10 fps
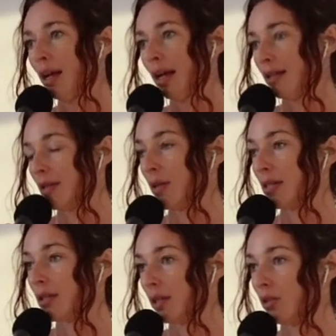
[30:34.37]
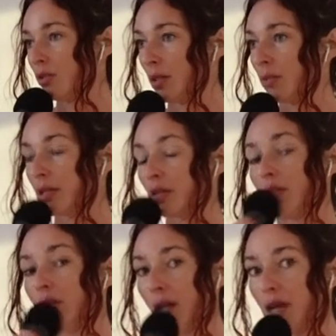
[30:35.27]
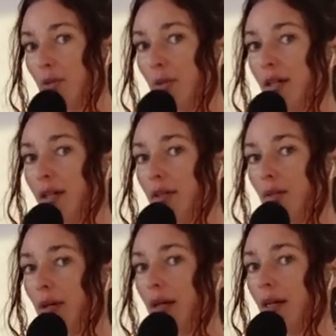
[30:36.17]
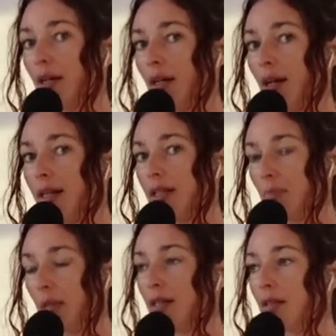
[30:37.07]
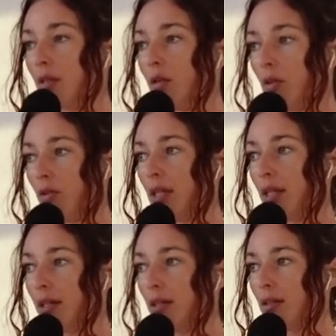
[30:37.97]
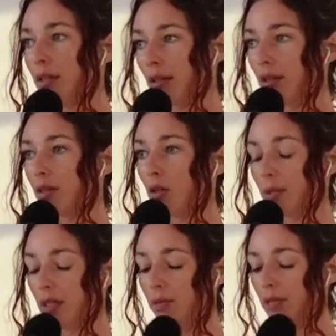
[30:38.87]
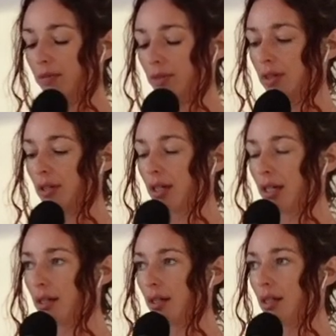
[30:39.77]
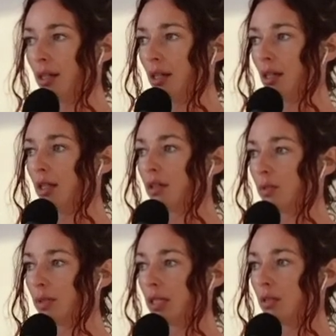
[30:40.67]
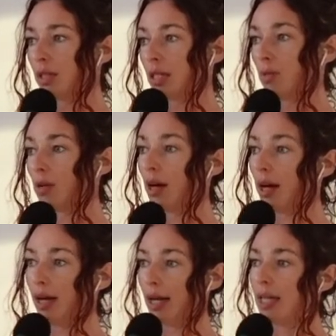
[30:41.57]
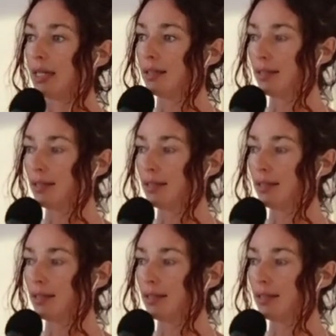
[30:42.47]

And so I started doing what's called shadow work, where I spent a whole year here on Koh Phangan when I first got here in 2020, where I